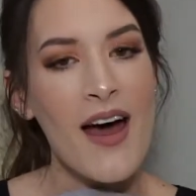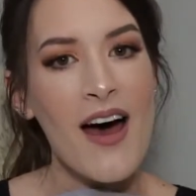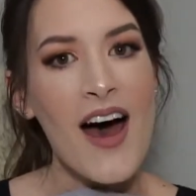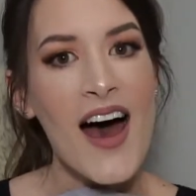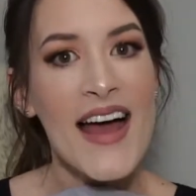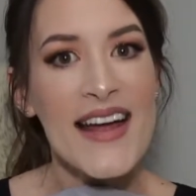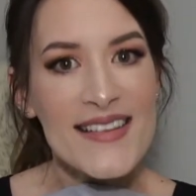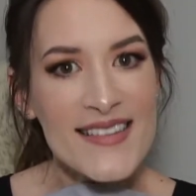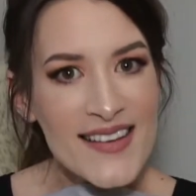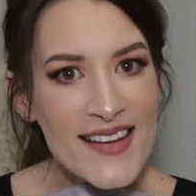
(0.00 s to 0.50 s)

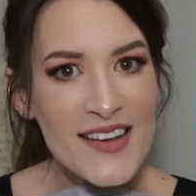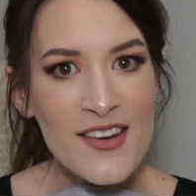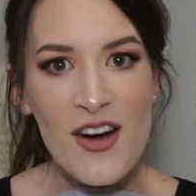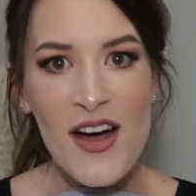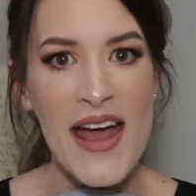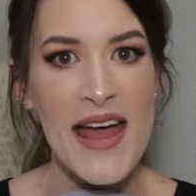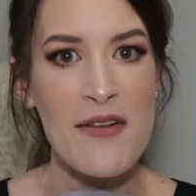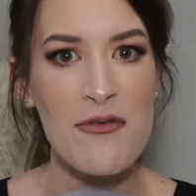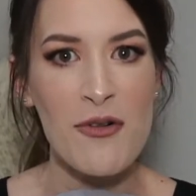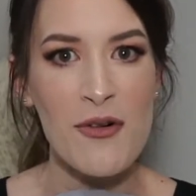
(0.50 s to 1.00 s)
I did not
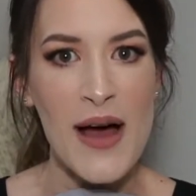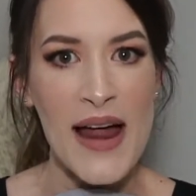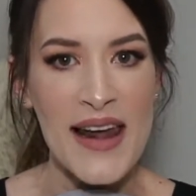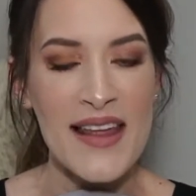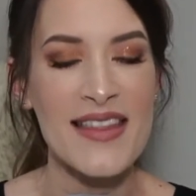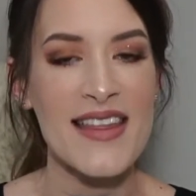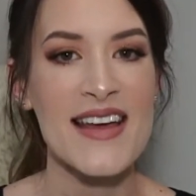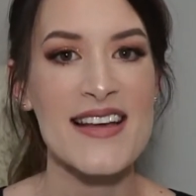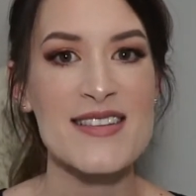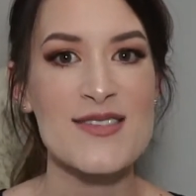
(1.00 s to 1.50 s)
have one
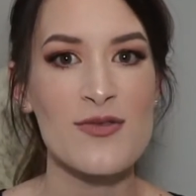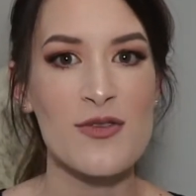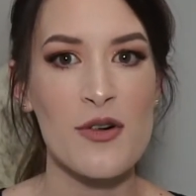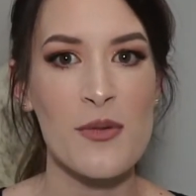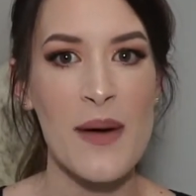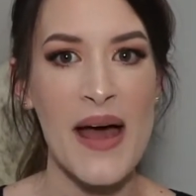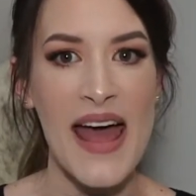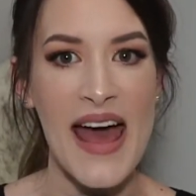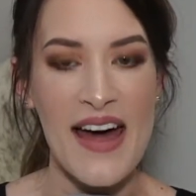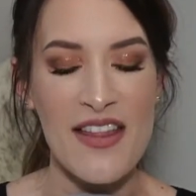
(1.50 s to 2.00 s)
of these for
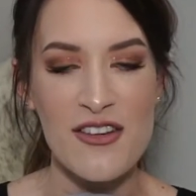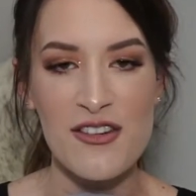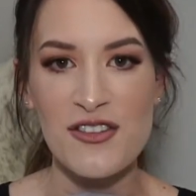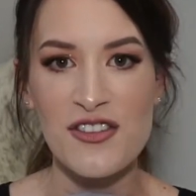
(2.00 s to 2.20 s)
my other